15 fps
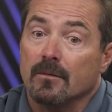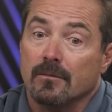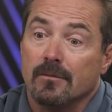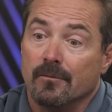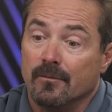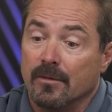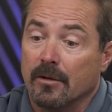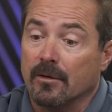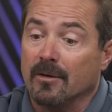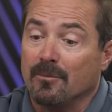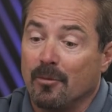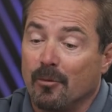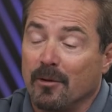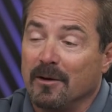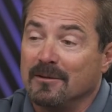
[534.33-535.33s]
very
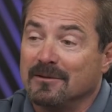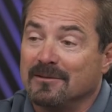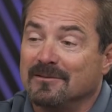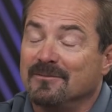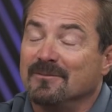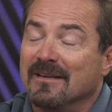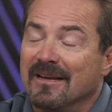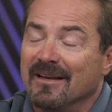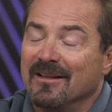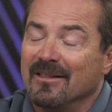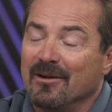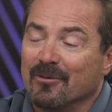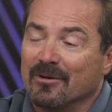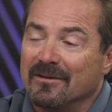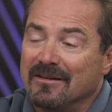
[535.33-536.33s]
points
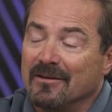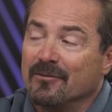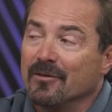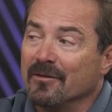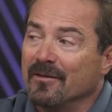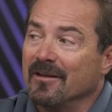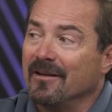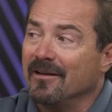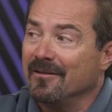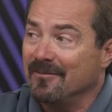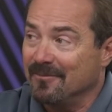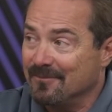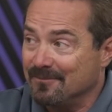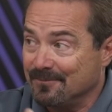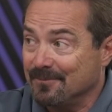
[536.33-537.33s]
that were different
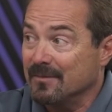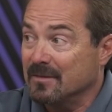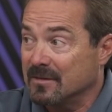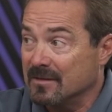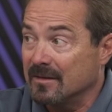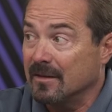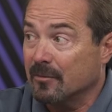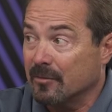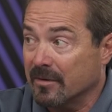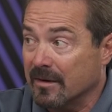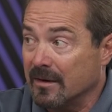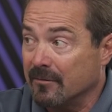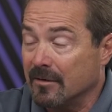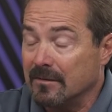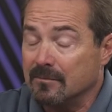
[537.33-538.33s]
than that were
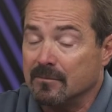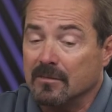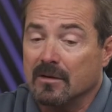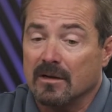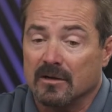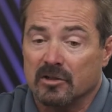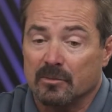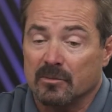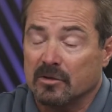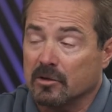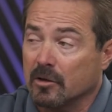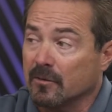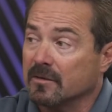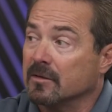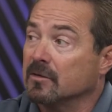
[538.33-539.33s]
given. Yeah. Customer
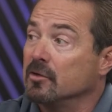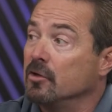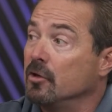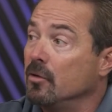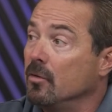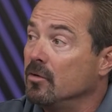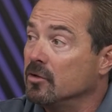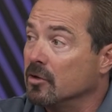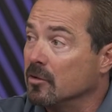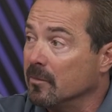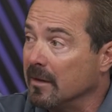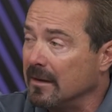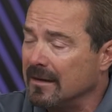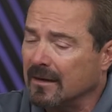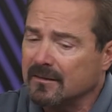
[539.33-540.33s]
service is huge to
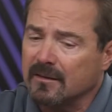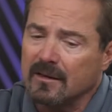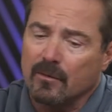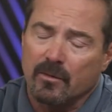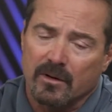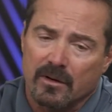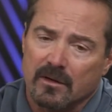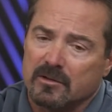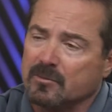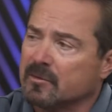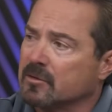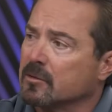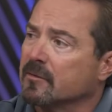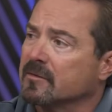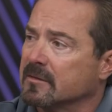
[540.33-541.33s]
me. Not that they weren't customer
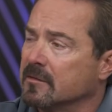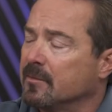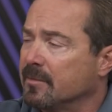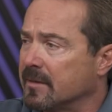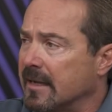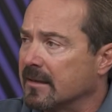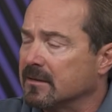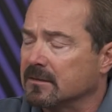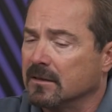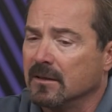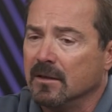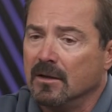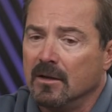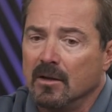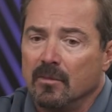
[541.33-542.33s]
service in the past,
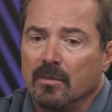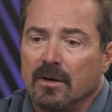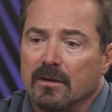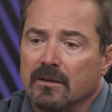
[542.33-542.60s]
but